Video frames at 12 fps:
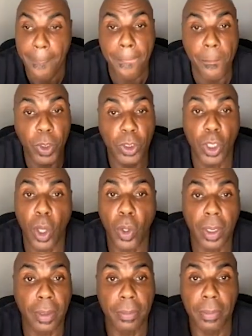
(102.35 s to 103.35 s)
we saw
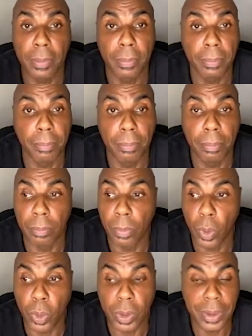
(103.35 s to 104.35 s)
that
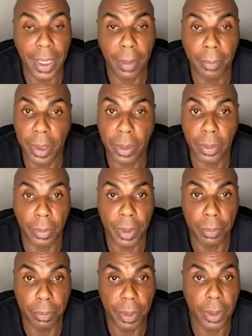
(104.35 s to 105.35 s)
more is not better. I
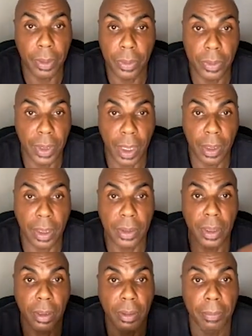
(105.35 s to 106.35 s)
mean, bigger is not
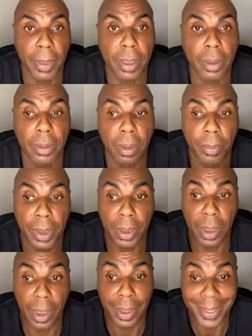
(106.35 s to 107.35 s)
necessarily better. I mean,
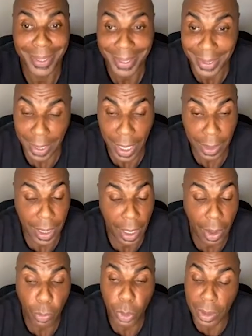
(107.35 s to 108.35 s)
and now
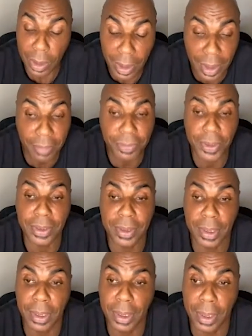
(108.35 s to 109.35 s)
I would love to
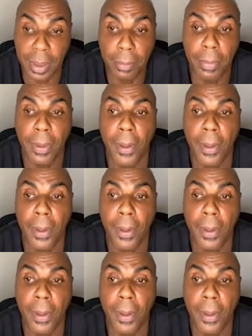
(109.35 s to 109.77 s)
see him